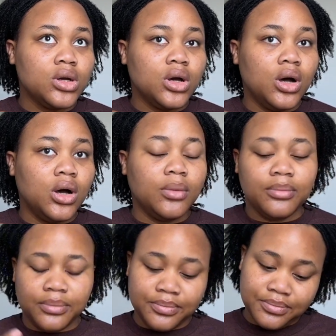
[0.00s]

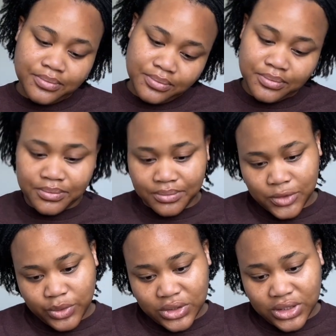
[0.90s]

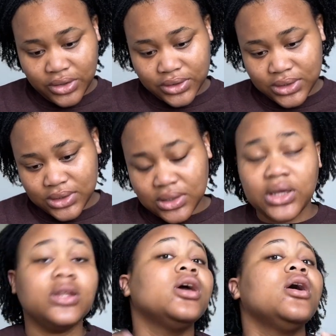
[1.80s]
what do you call this thing
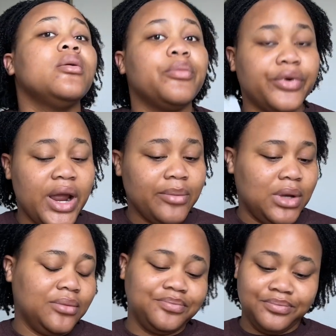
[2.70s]
again?
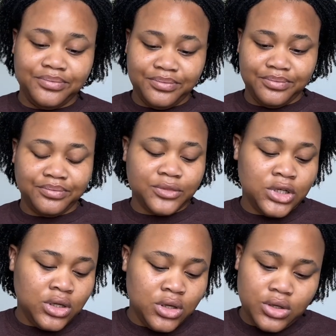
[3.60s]
Primer.
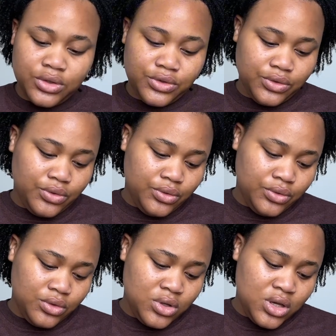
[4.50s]

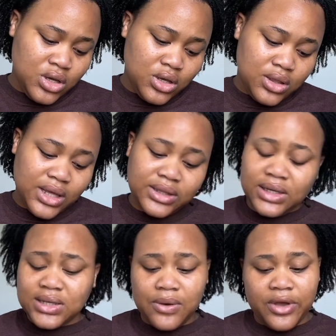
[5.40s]
So like
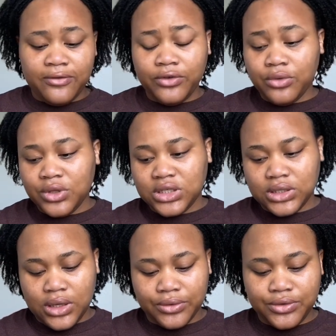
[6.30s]
that's how I view it
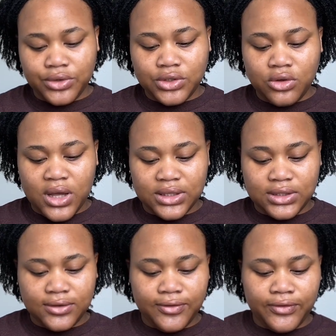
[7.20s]
now. So it's not as
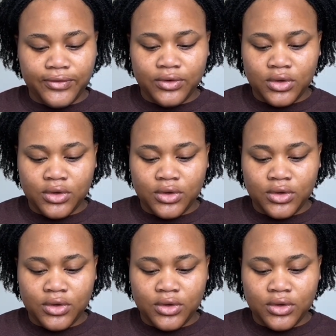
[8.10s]
if